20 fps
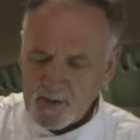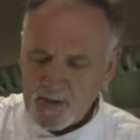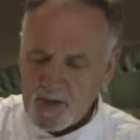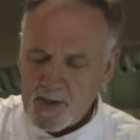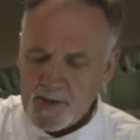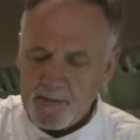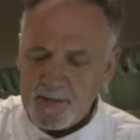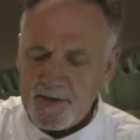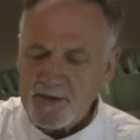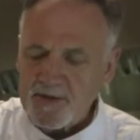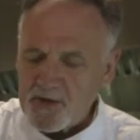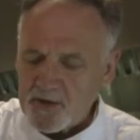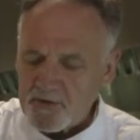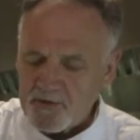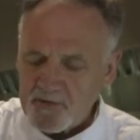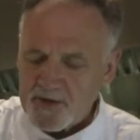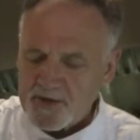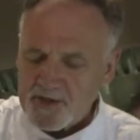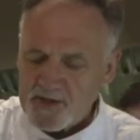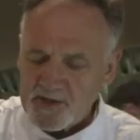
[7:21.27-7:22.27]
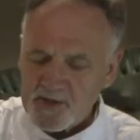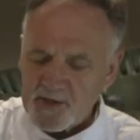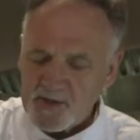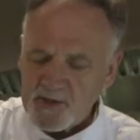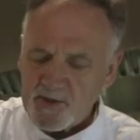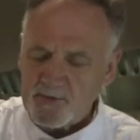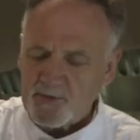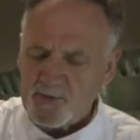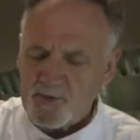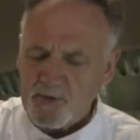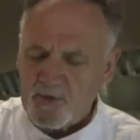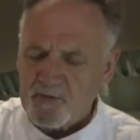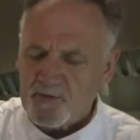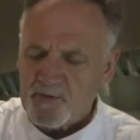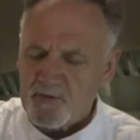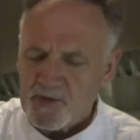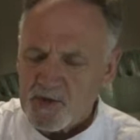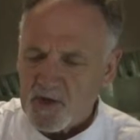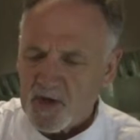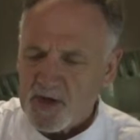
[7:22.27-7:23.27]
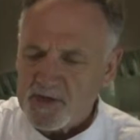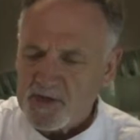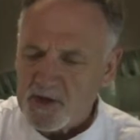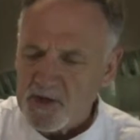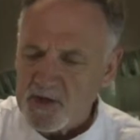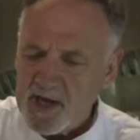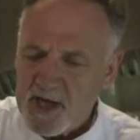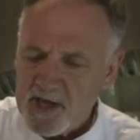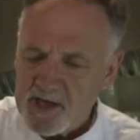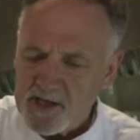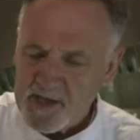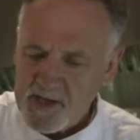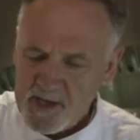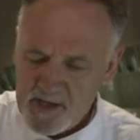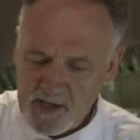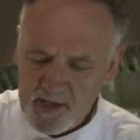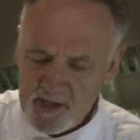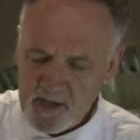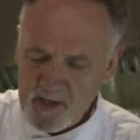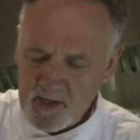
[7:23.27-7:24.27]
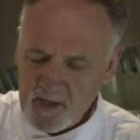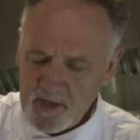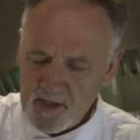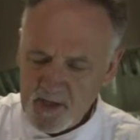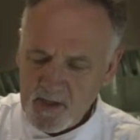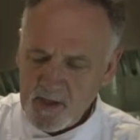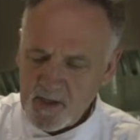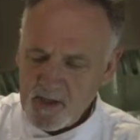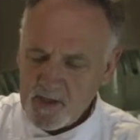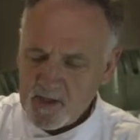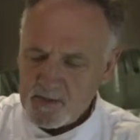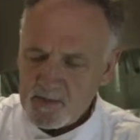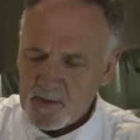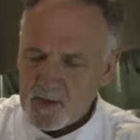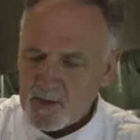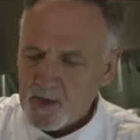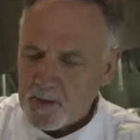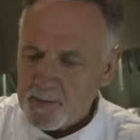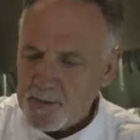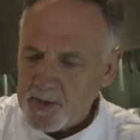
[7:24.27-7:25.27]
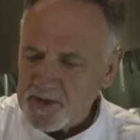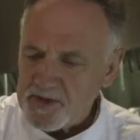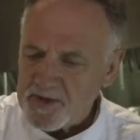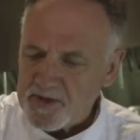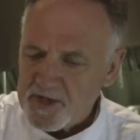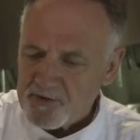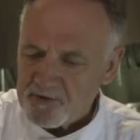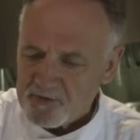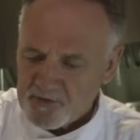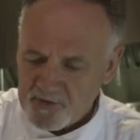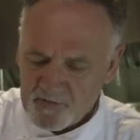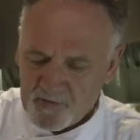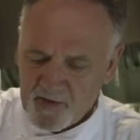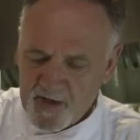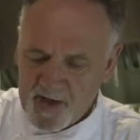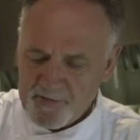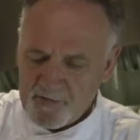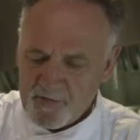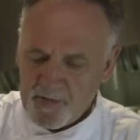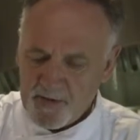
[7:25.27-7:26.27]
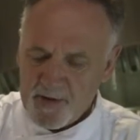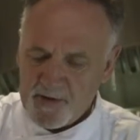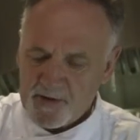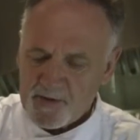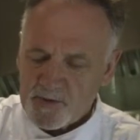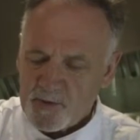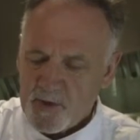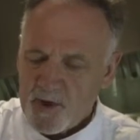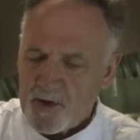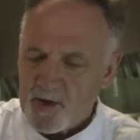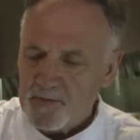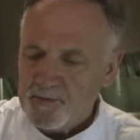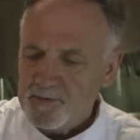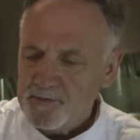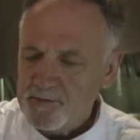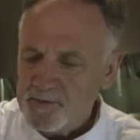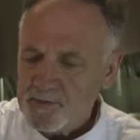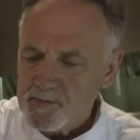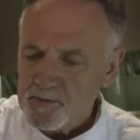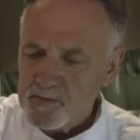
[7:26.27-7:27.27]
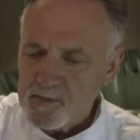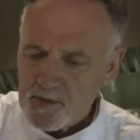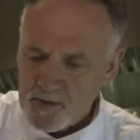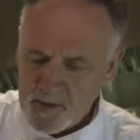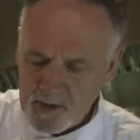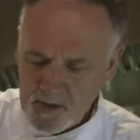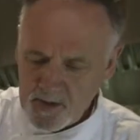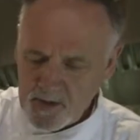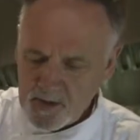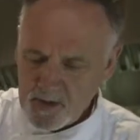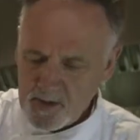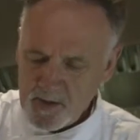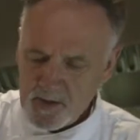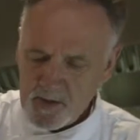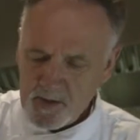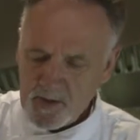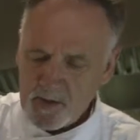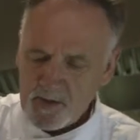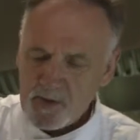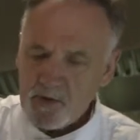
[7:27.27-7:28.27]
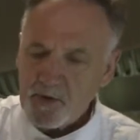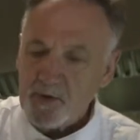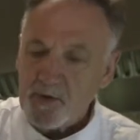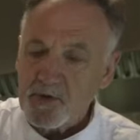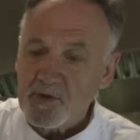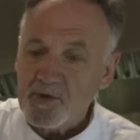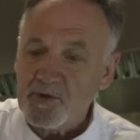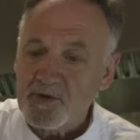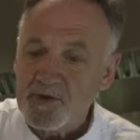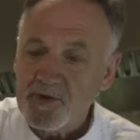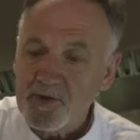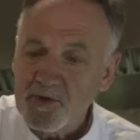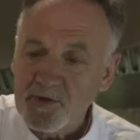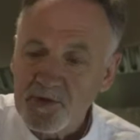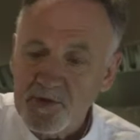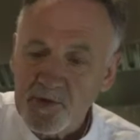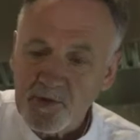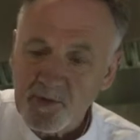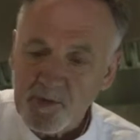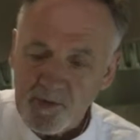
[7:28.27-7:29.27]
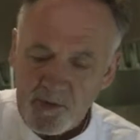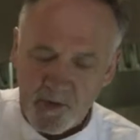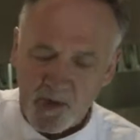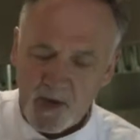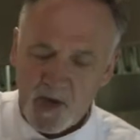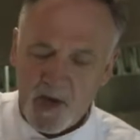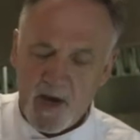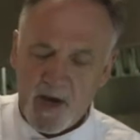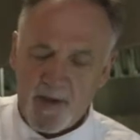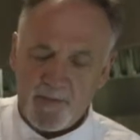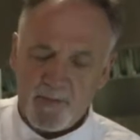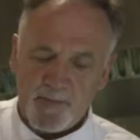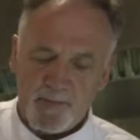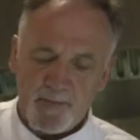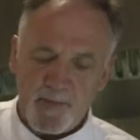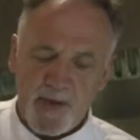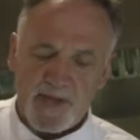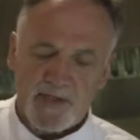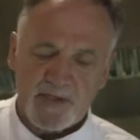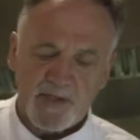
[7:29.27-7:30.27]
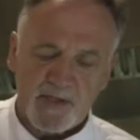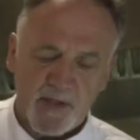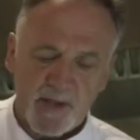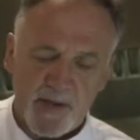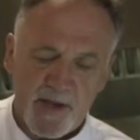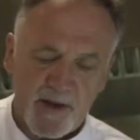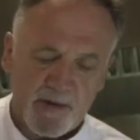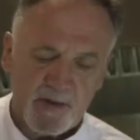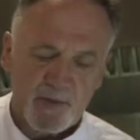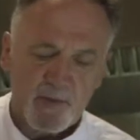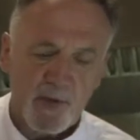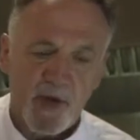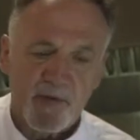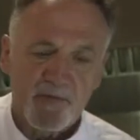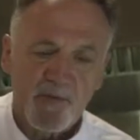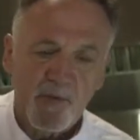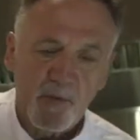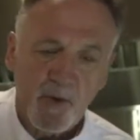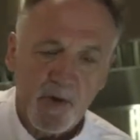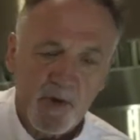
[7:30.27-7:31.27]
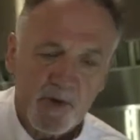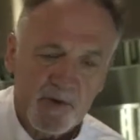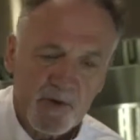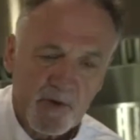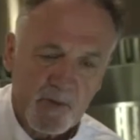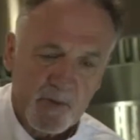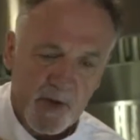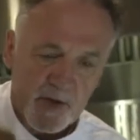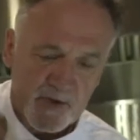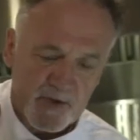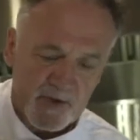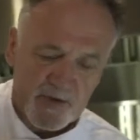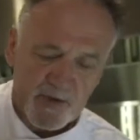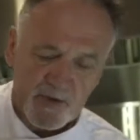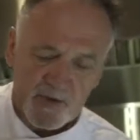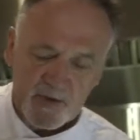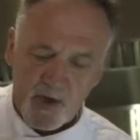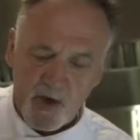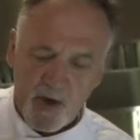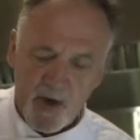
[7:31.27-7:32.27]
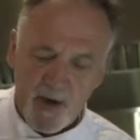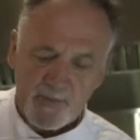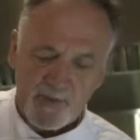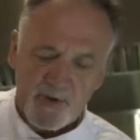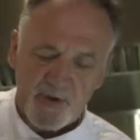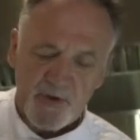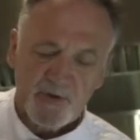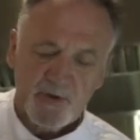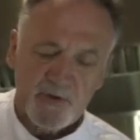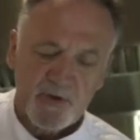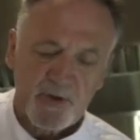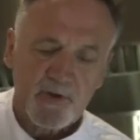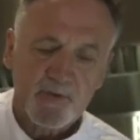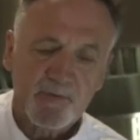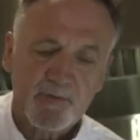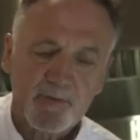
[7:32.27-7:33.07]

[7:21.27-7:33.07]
And the miso dressing is just beautiful. It's nice and nutty. A little bit of citrus flavour in there as well. You could use yuzu lime paste in there as well if you wanted to, but I just use lime juice